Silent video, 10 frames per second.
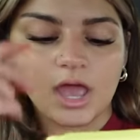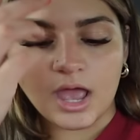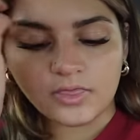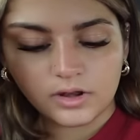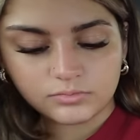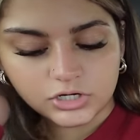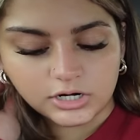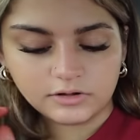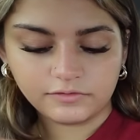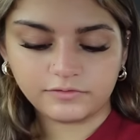And then I'm
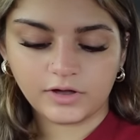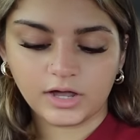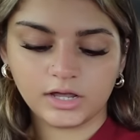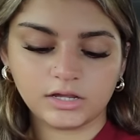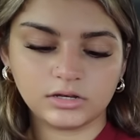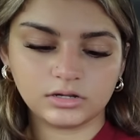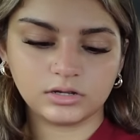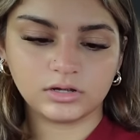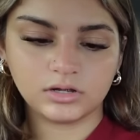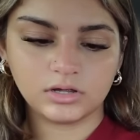trying to find,
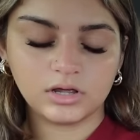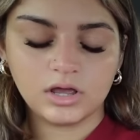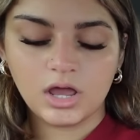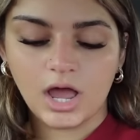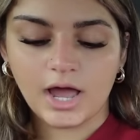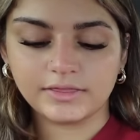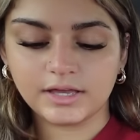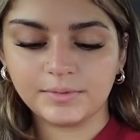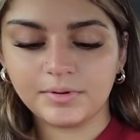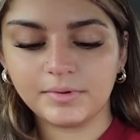I
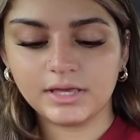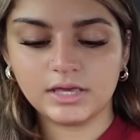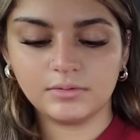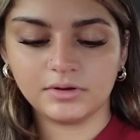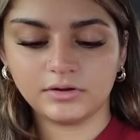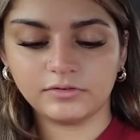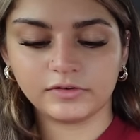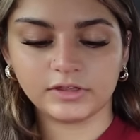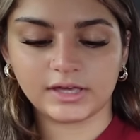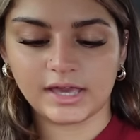think I put my email
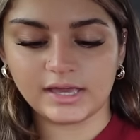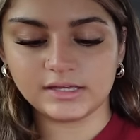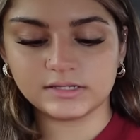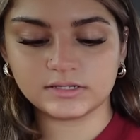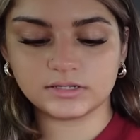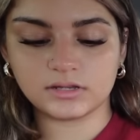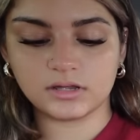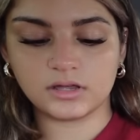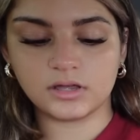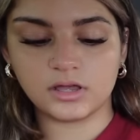for the case.
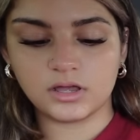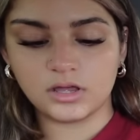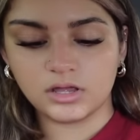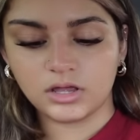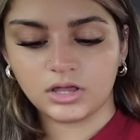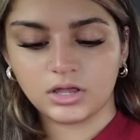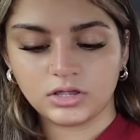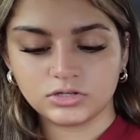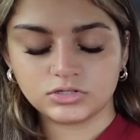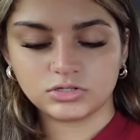
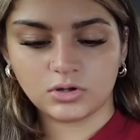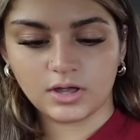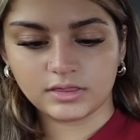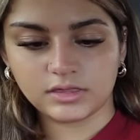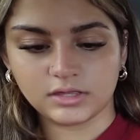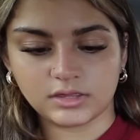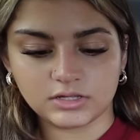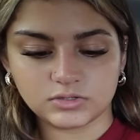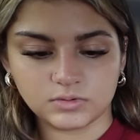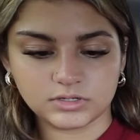So I think
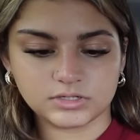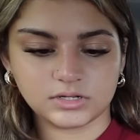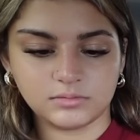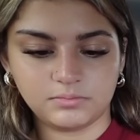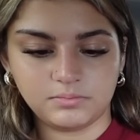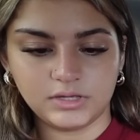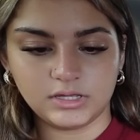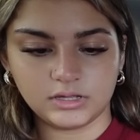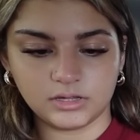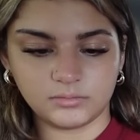that's where it's gonna
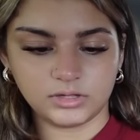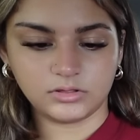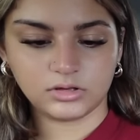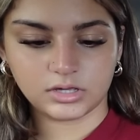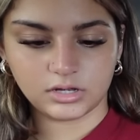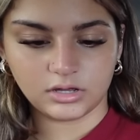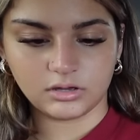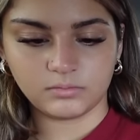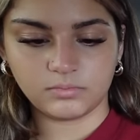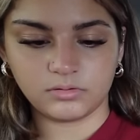be. Let me look it up.